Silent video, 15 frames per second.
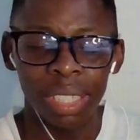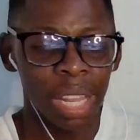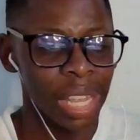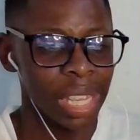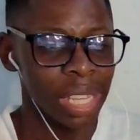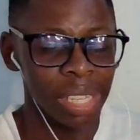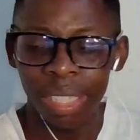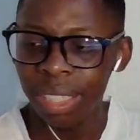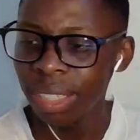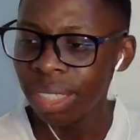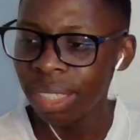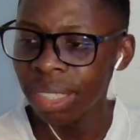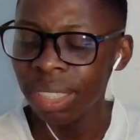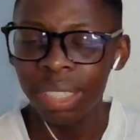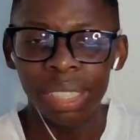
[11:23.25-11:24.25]
Like,
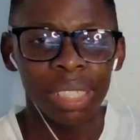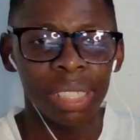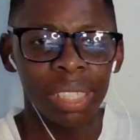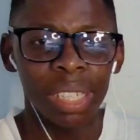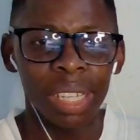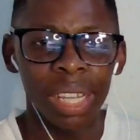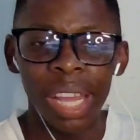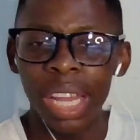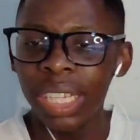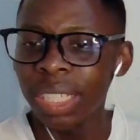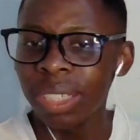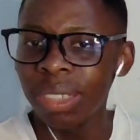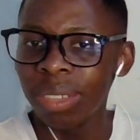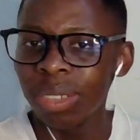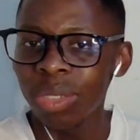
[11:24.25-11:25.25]
at
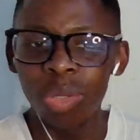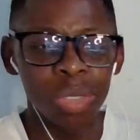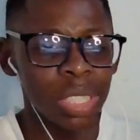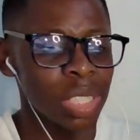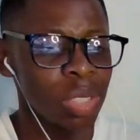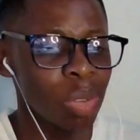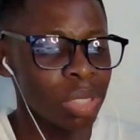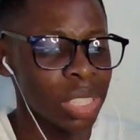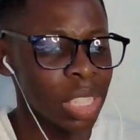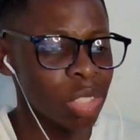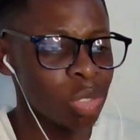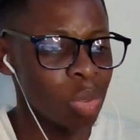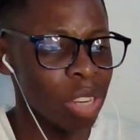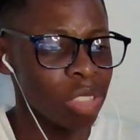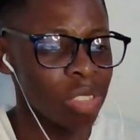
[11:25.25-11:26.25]
using your
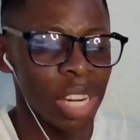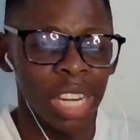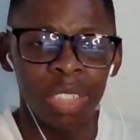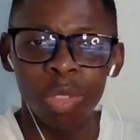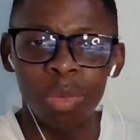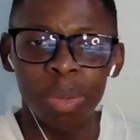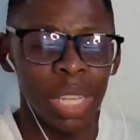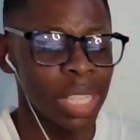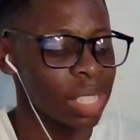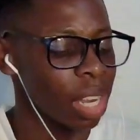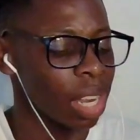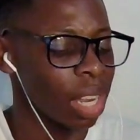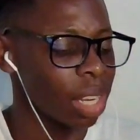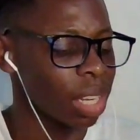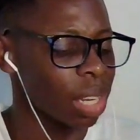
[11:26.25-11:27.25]
dishwasher at your place.
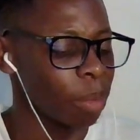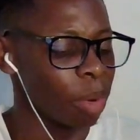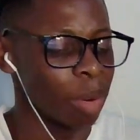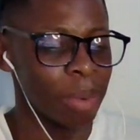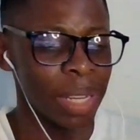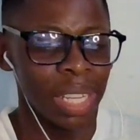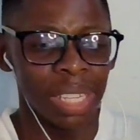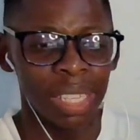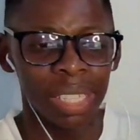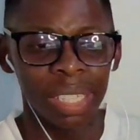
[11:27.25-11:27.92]
Come on, man.